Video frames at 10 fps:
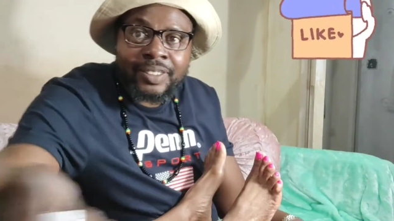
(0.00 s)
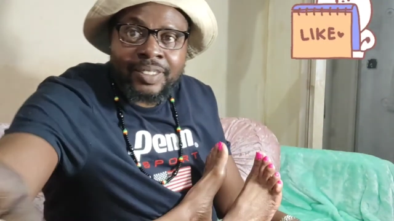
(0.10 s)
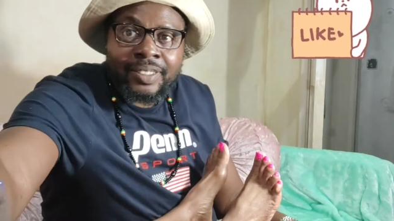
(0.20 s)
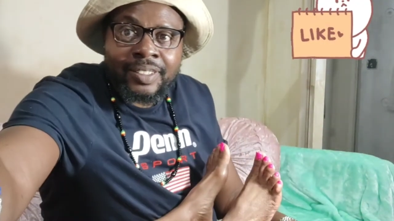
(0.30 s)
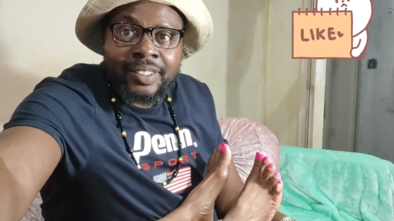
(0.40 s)

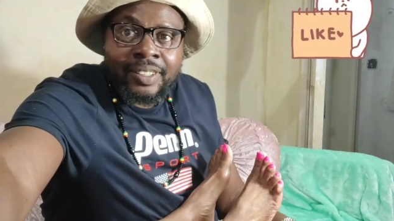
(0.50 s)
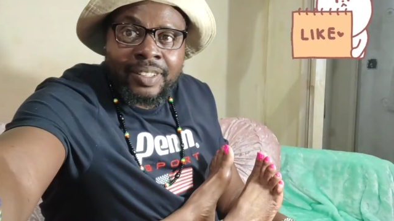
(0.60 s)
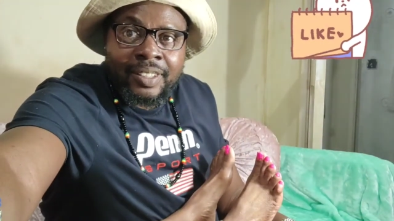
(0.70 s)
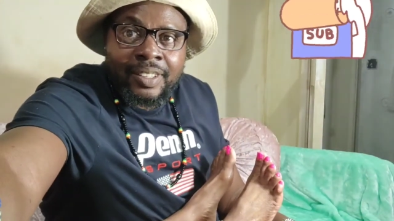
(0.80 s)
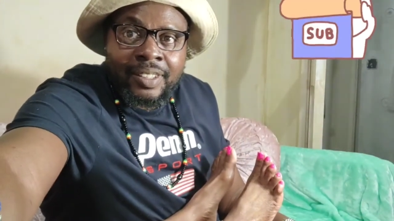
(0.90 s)

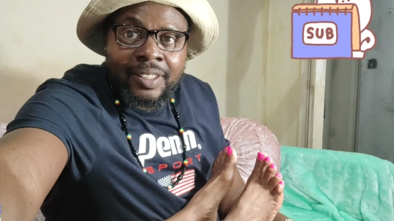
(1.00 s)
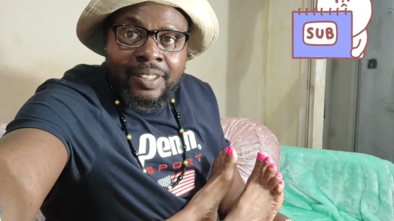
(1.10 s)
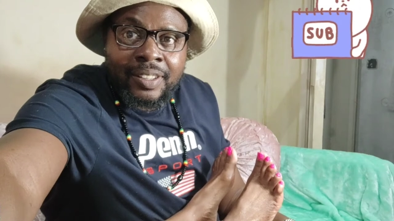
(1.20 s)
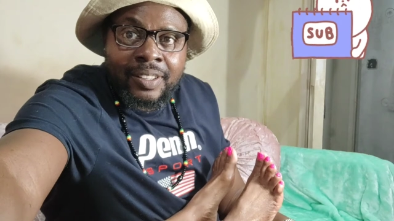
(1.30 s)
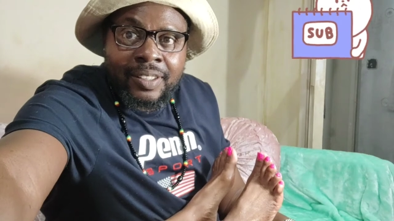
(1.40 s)

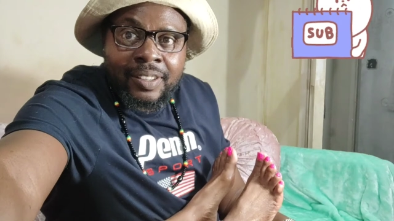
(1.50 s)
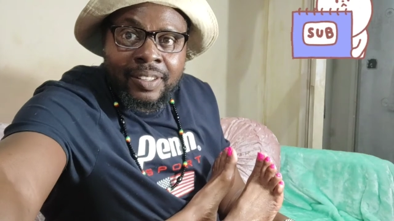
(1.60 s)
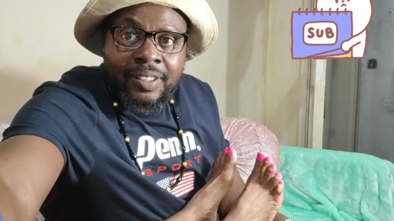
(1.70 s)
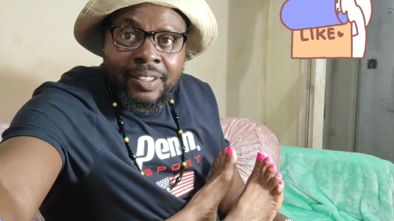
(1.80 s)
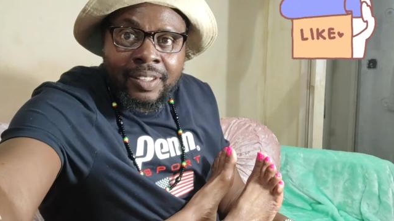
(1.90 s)

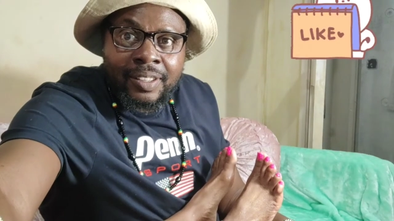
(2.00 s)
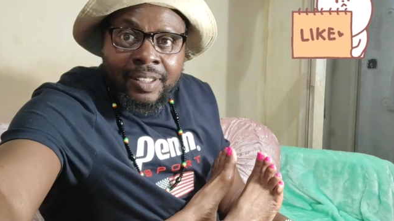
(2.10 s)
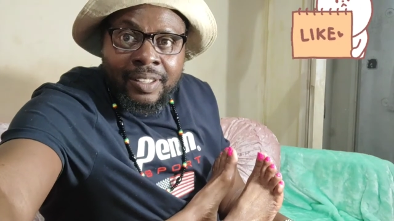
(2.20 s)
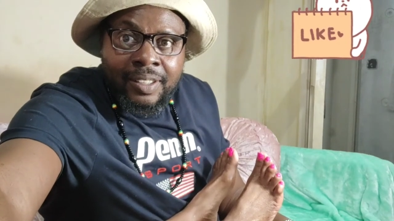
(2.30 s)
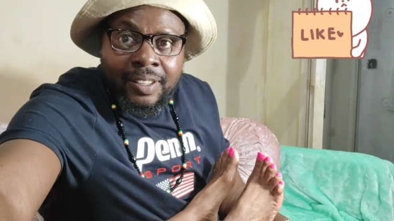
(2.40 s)

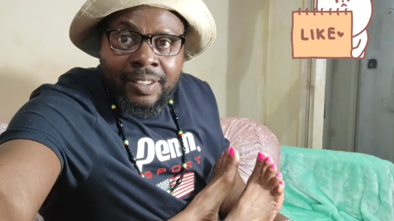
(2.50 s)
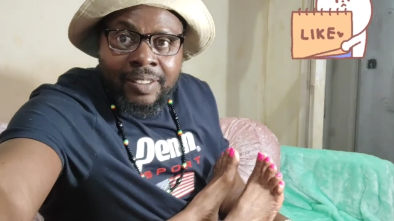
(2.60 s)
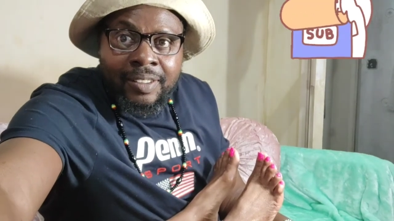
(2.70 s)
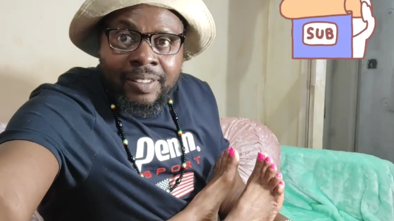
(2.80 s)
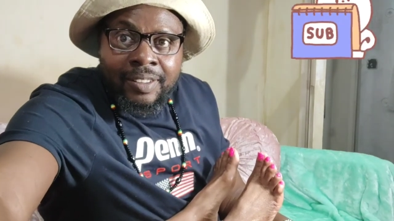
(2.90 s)

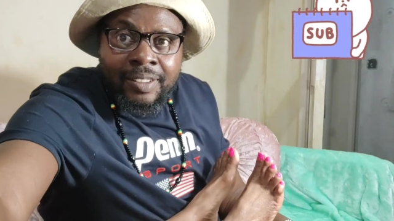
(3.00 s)
(silence)